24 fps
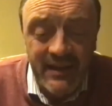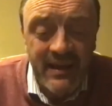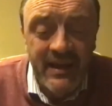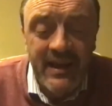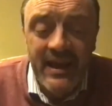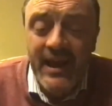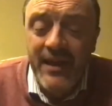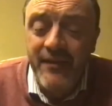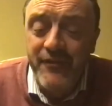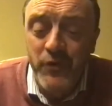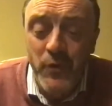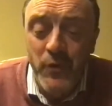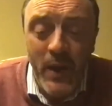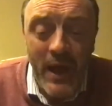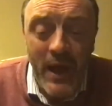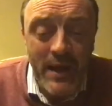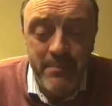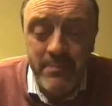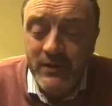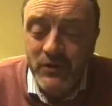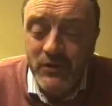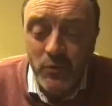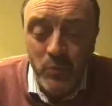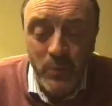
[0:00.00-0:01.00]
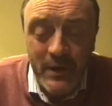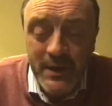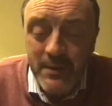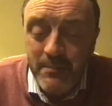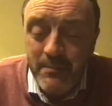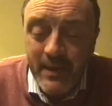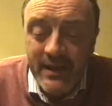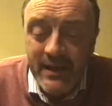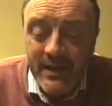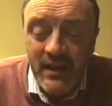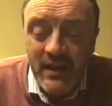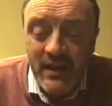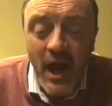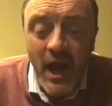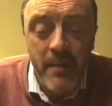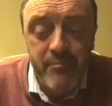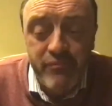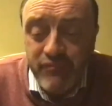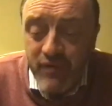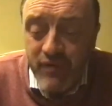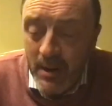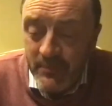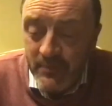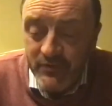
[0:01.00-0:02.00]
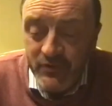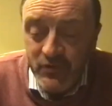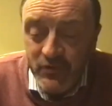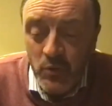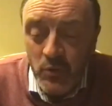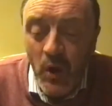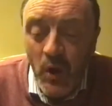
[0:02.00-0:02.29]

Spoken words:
if you help me to win a medal, I promise you